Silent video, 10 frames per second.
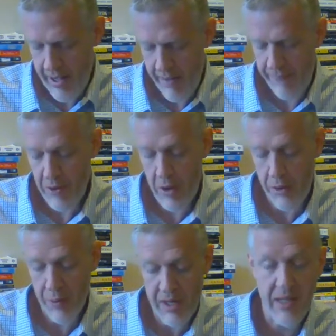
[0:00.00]
um,
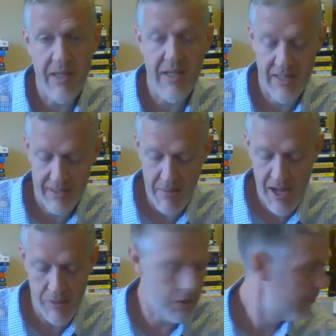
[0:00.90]
footnote three eighteen cites the
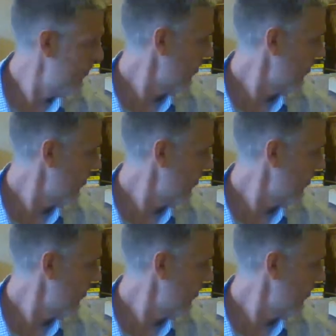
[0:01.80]
Bible,